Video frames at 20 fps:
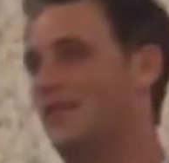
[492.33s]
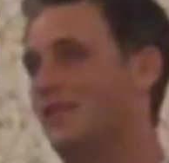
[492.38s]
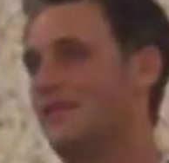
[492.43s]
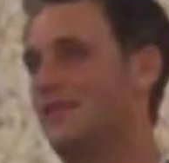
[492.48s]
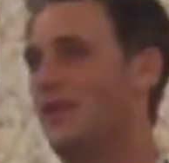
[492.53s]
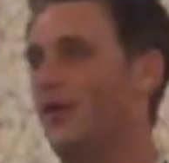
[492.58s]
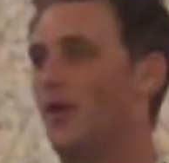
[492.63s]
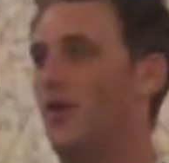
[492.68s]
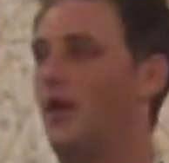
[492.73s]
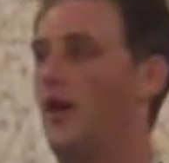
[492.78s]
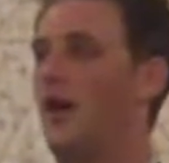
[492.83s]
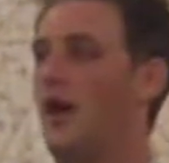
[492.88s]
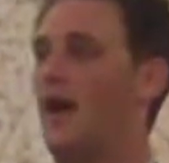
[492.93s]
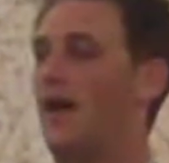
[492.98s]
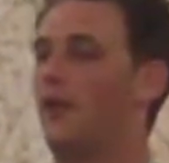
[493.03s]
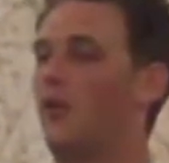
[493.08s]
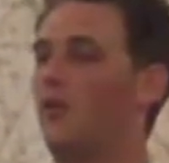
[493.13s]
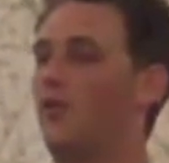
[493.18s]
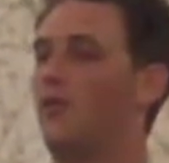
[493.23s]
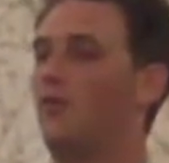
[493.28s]
I don't
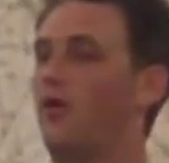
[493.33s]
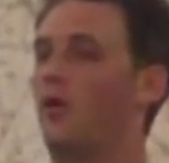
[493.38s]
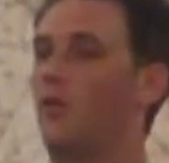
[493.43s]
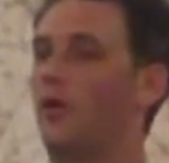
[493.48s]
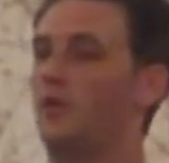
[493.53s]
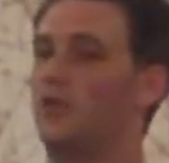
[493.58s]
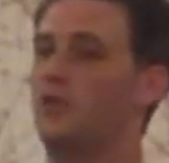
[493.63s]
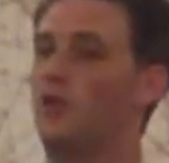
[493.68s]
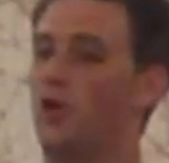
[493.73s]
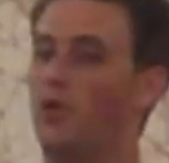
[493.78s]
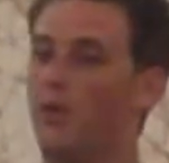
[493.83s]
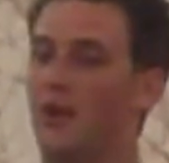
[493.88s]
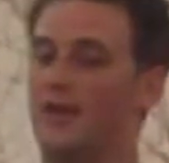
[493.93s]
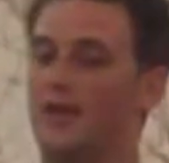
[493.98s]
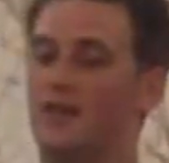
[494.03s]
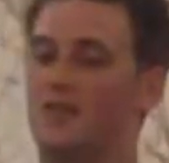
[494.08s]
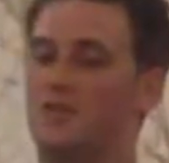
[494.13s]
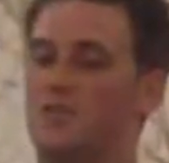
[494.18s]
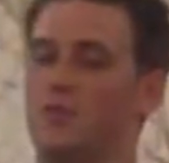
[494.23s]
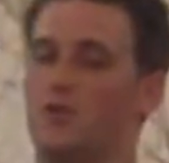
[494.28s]
know if I want to show my
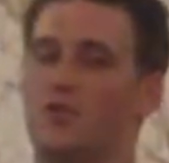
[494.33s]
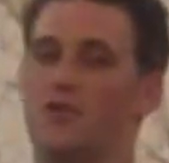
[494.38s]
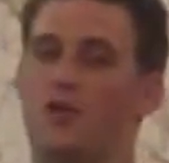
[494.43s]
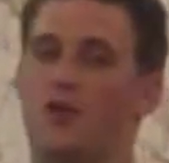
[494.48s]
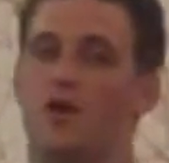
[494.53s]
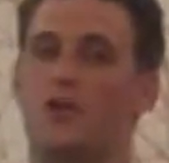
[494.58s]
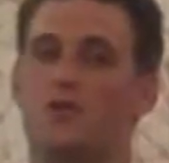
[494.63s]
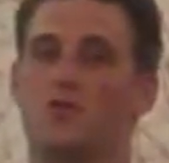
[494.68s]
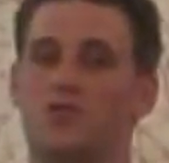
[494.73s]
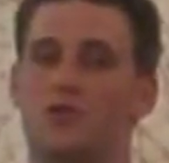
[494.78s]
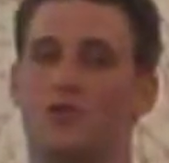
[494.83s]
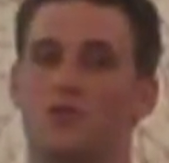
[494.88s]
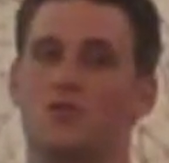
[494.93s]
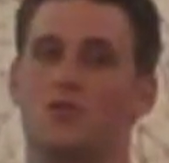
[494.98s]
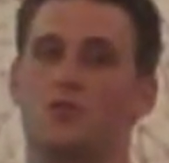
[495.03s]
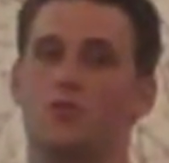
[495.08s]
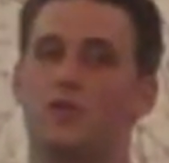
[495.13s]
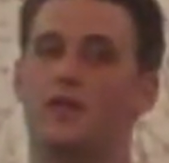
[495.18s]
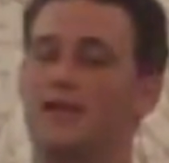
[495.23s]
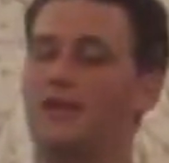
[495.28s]
customers they're not using their
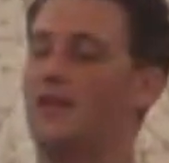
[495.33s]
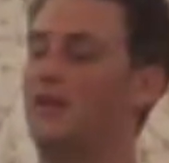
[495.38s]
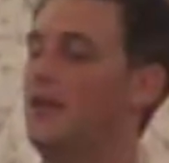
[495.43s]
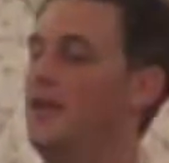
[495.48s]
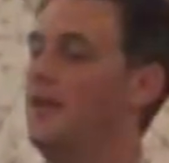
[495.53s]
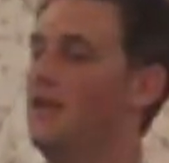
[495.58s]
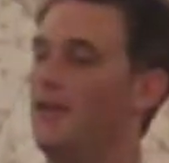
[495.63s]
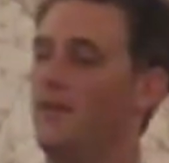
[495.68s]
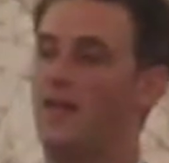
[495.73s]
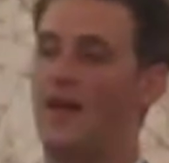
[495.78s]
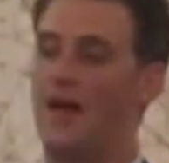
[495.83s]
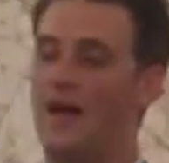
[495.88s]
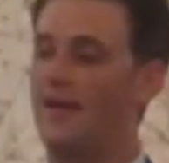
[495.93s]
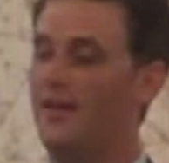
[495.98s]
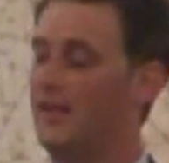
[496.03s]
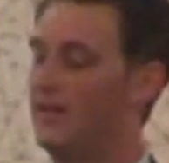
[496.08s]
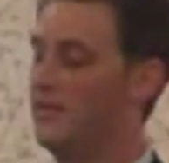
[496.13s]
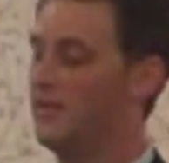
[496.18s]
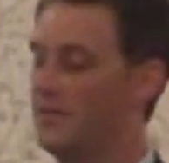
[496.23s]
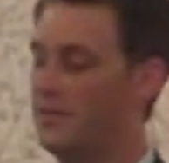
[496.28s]
suite.
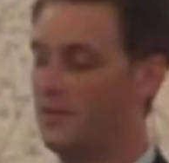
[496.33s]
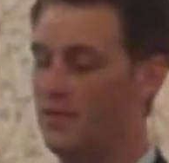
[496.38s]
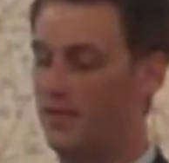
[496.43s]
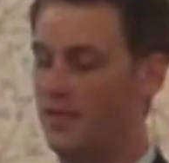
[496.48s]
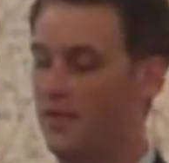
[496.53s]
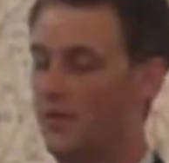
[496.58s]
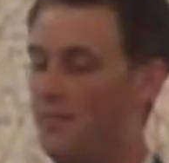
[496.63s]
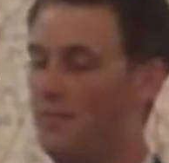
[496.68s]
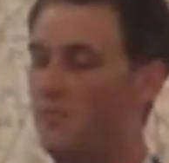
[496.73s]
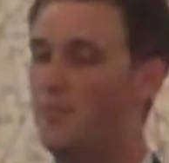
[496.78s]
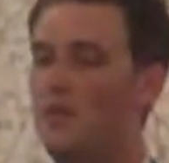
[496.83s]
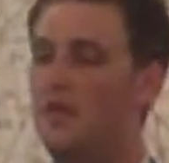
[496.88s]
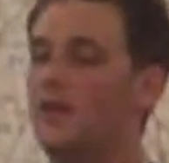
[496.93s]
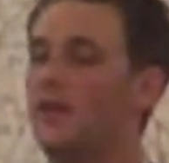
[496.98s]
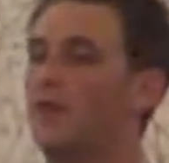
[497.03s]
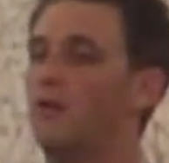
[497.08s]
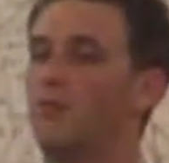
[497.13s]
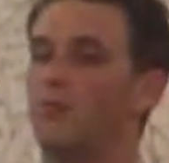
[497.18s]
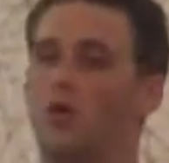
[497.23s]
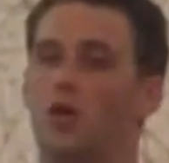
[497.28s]
That is an
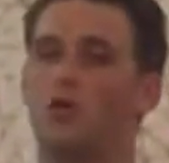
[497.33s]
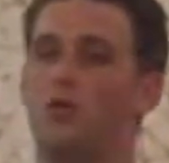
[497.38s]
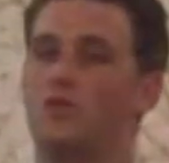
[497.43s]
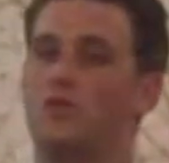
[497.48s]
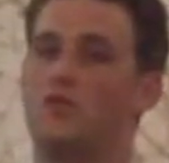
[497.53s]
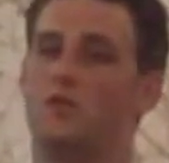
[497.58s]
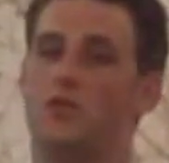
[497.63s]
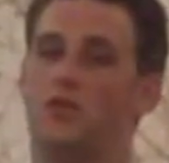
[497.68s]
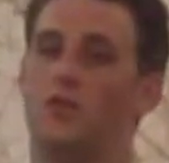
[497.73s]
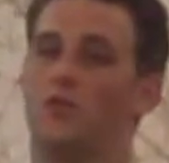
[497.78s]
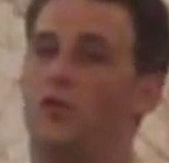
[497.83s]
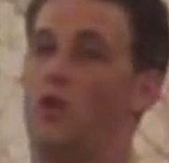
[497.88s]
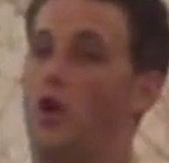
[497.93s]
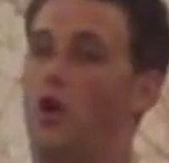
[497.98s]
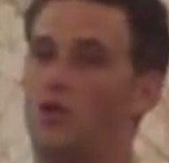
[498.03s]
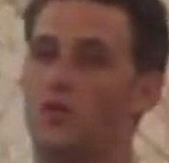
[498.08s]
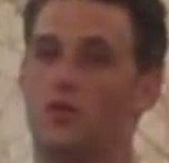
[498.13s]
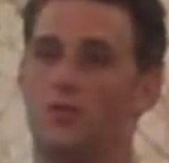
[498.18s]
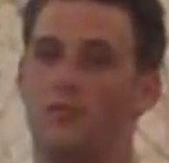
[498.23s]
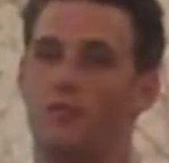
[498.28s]
immediate road to
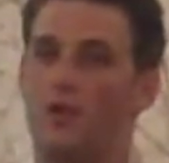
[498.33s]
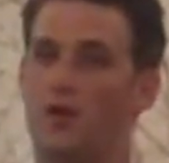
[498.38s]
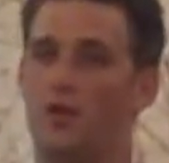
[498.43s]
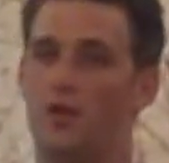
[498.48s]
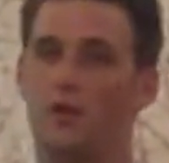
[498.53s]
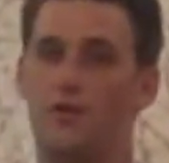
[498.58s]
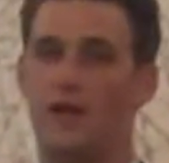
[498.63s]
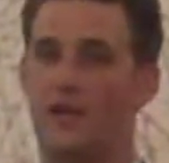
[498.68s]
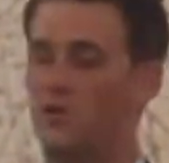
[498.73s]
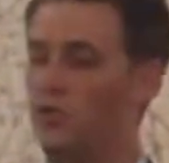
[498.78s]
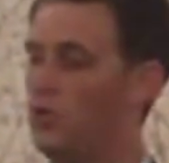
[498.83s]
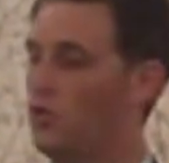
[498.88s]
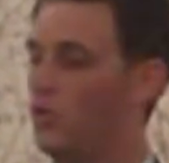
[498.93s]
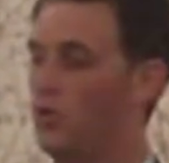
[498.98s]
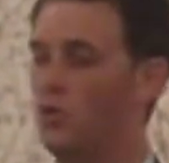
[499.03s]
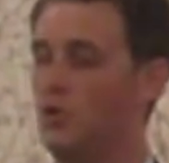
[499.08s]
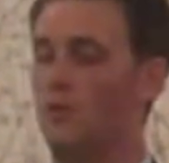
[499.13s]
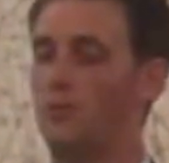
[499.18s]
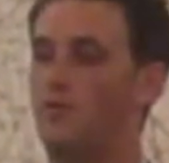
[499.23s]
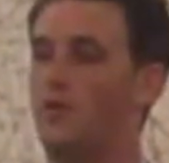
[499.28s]
long-term failure. That's
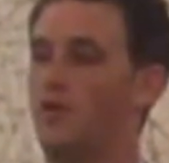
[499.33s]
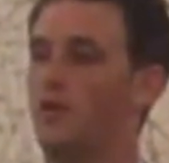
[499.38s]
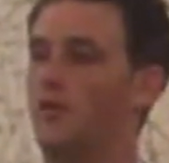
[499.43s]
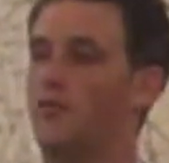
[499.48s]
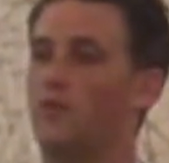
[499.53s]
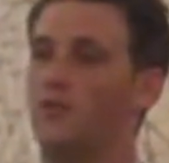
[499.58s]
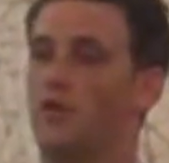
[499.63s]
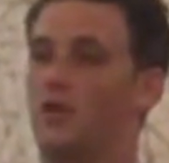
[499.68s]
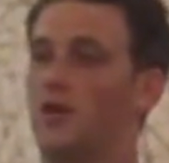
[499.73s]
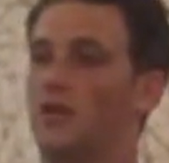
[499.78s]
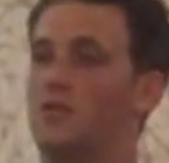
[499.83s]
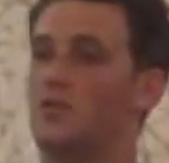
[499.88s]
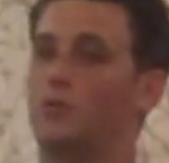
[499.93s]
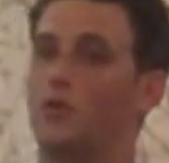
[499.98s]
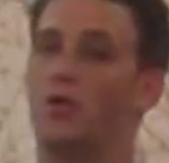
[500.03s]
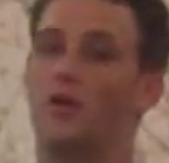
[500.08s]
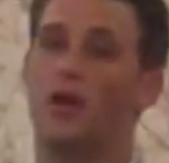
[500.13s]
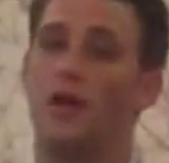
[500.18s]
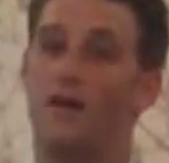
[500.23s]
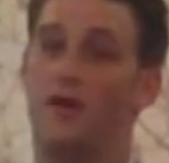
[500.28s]
short-term thinking for the
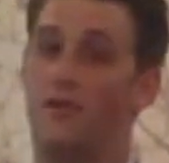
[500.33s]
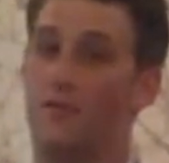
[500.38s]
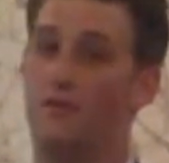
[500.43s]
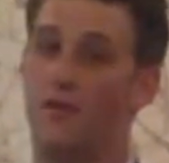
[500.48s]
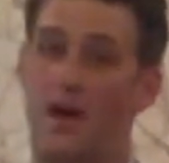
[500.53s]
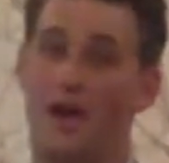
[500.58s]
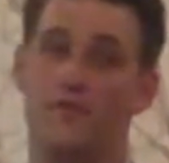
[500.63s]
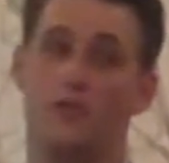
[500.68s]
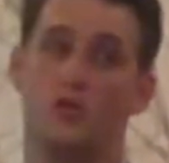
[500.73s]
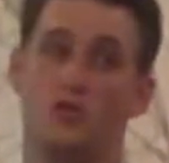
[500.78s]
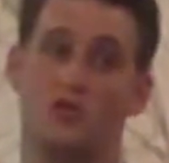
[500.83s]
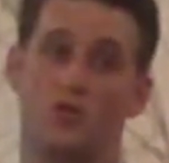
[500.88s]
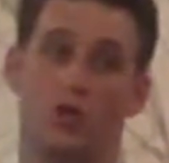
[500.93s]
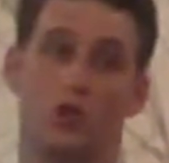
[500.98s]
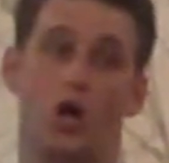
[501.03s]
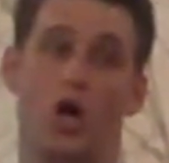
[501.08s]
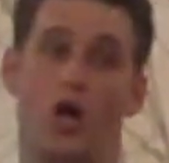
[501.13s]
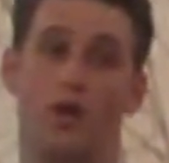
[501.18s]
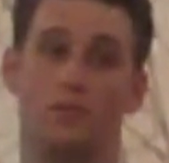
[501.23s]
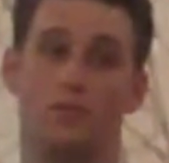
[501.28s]
customer, and in 5 years they're
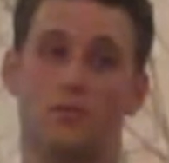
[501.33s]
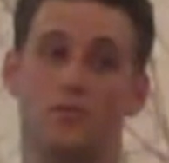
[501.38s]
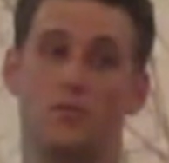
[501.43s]
gone.